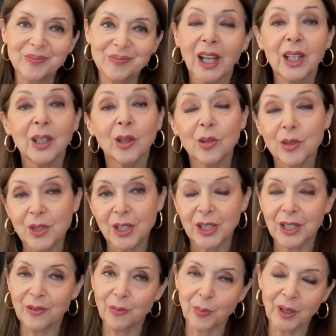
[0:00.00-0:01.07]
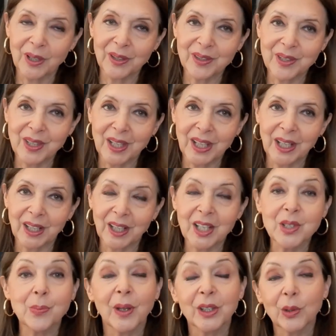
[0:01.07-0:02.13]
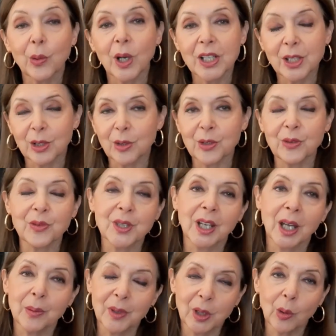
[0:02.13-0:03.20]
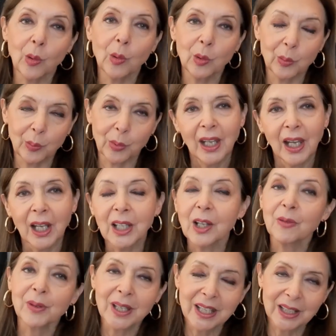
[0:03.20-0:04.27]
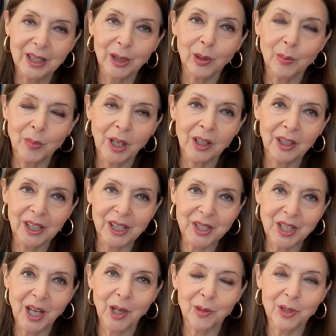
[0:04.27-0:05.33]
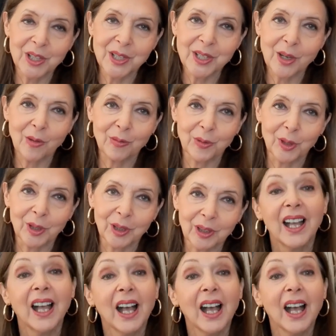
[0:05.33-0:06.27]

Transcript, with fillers: I long to live by the sea, and I spend quite a lot of time in Aldeburgh, a lovely little market town in Suffolk.